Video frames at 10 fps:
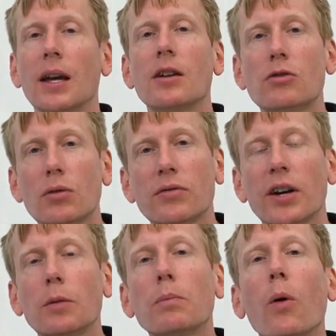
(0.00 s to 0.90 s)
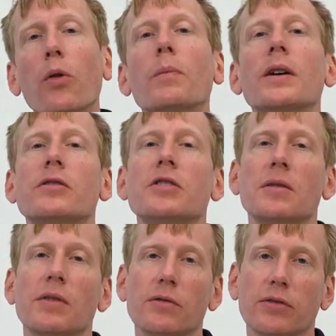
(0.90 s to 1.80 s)
It should affect both measures
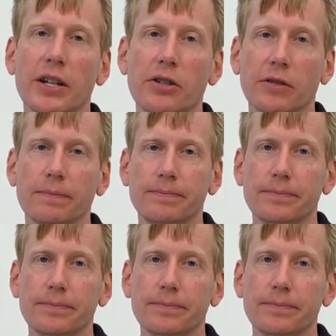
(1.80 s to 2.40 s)
of inflation.